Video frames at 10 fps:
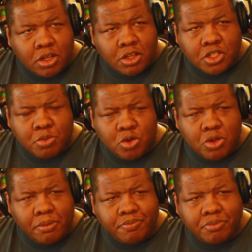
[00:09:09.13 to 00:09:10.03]

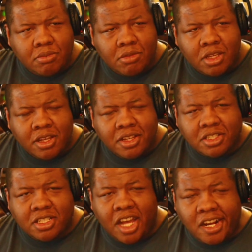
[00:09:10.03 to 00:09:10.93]
Smooth,
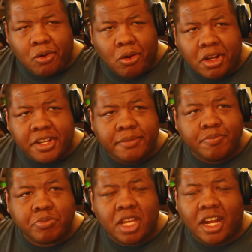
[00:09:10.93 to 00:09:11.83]
kind of organy,
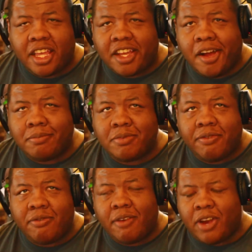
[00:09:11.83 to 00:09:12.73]
kind of like if
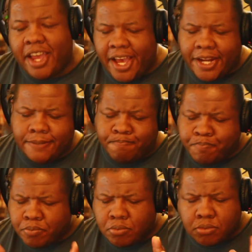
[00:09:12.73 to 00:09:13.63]
you've ever had
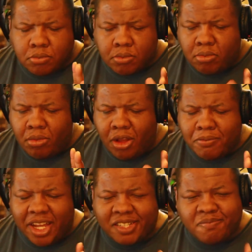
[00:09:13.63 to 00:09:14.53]

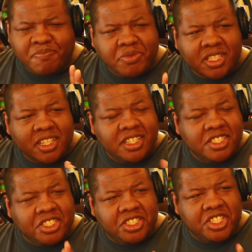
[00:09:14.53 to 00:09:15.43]
like
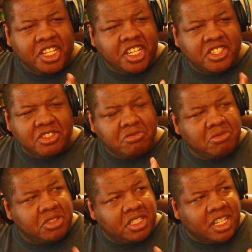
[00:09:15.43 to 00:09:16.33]
chicken,
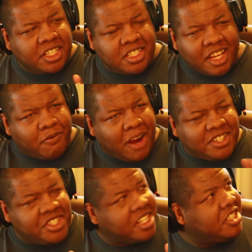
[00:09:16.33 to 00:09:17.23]
like fried
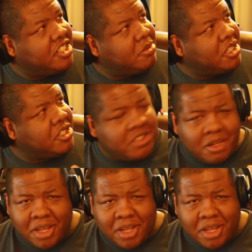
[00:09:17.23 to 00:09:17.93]
chicken giblets or something.